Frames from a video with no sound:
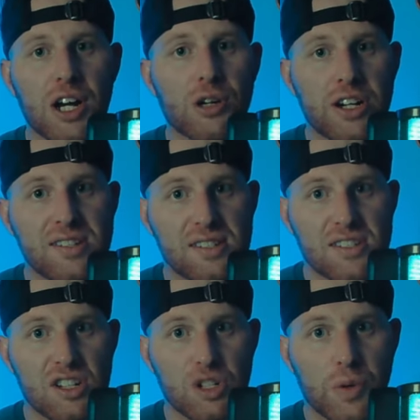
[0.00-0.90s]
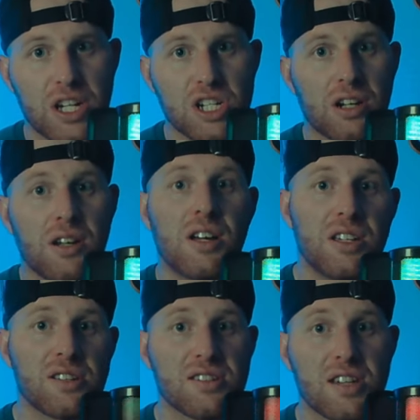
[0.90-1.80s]
crazy situation.
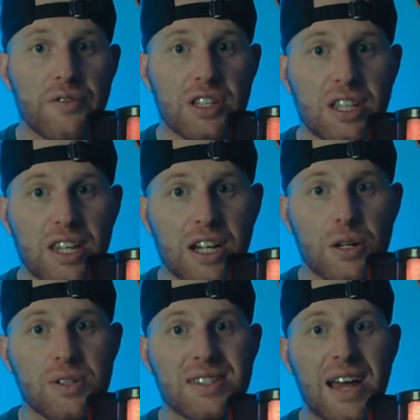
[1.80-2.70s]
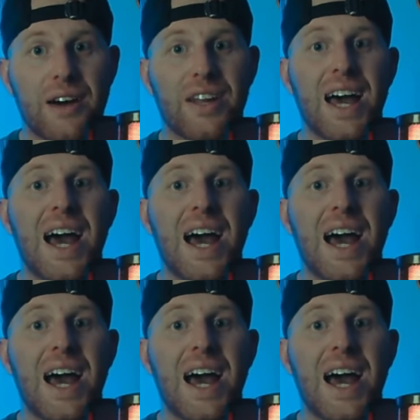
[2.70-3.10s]
You'll see everything that goes down.